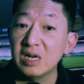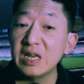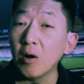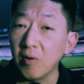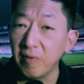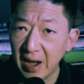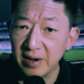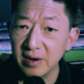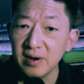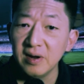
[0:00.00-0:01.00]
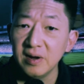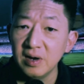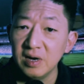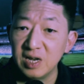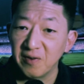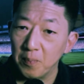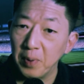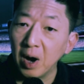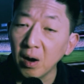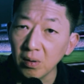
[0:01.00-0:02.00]
terrified. Different
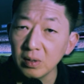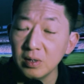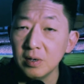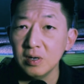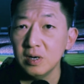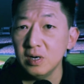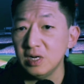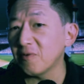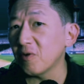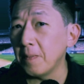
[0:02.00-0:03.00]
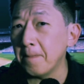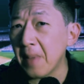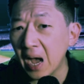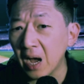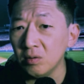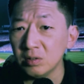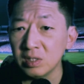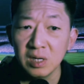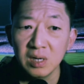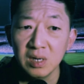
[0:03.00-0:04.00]
ball, different
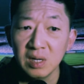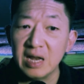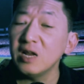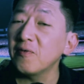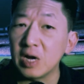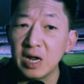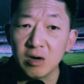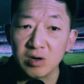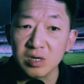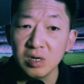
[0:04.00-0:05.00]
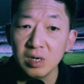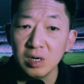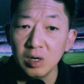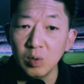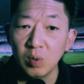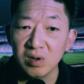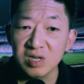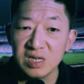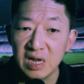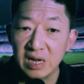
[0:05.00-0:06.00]
mound, and different hitters who will
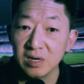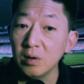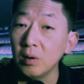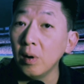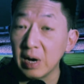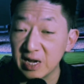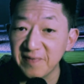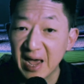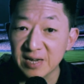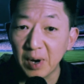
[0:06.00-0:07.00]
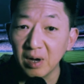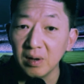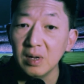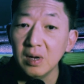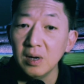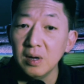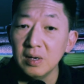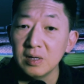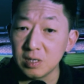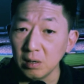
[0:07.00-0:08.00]
sit on his fastball.
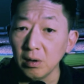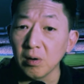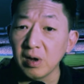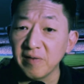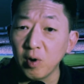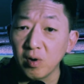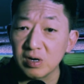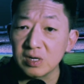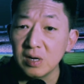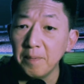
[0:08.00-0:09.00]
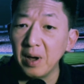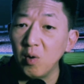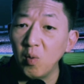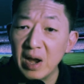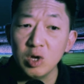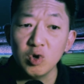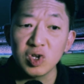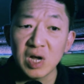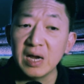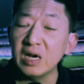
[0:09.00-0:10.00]
Still early, of course, but when you
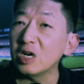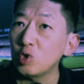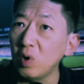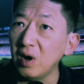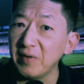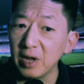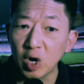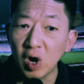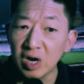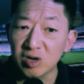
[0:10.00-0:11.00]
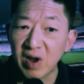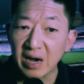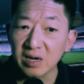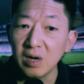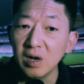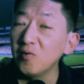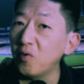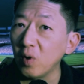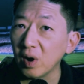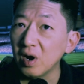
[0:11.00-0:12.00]
sign a 12-year contract
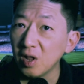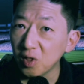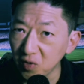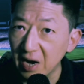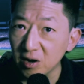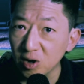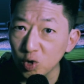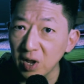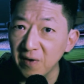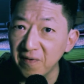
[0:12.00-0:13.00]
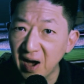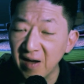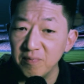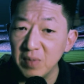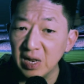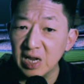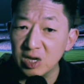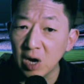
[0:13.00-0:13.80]
for $325 million,